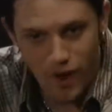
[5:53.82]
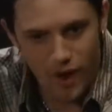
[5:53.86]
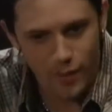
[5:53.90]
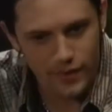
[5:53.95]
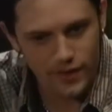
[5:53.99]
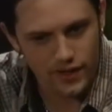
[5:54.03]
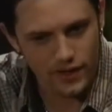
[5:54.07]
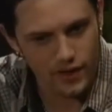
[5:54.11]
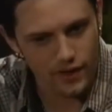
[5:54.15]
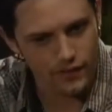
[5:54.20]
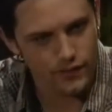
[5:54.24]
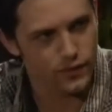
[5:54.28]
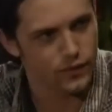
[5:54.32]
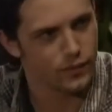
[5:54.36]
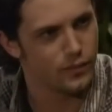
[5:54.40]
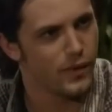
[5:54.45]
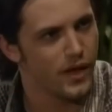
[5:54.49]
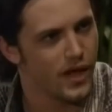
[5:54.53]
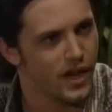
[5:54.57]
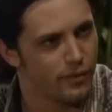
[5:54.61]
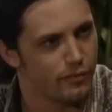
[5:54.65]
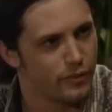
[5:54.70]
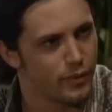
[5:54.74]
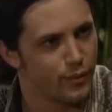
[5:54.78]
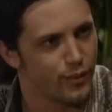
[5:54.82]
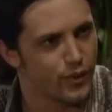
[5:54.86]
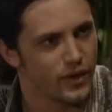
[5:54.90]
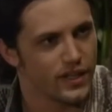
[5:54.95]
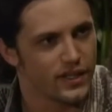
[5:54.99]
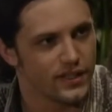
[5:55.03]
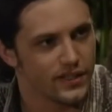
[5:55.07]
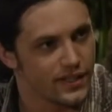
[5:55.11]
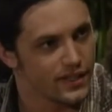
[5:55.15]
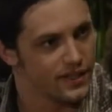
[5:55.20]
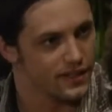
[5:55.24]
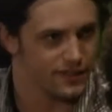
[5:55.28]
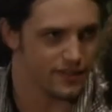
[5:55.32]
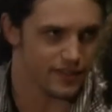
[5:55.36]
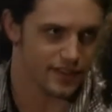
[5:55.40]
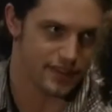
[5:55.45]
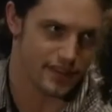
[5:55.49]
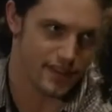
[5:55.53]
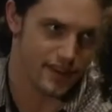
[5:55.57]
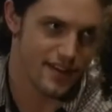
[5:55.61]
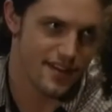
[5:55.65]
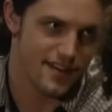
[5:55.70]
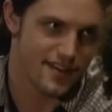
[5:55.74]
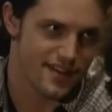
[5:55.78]
I mean, you have to admit, I'm a pretty
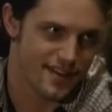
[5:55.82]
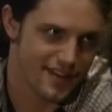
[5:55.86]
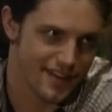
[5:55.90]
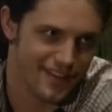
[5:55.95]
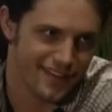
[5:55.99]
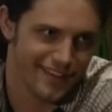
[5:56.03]
decent guy.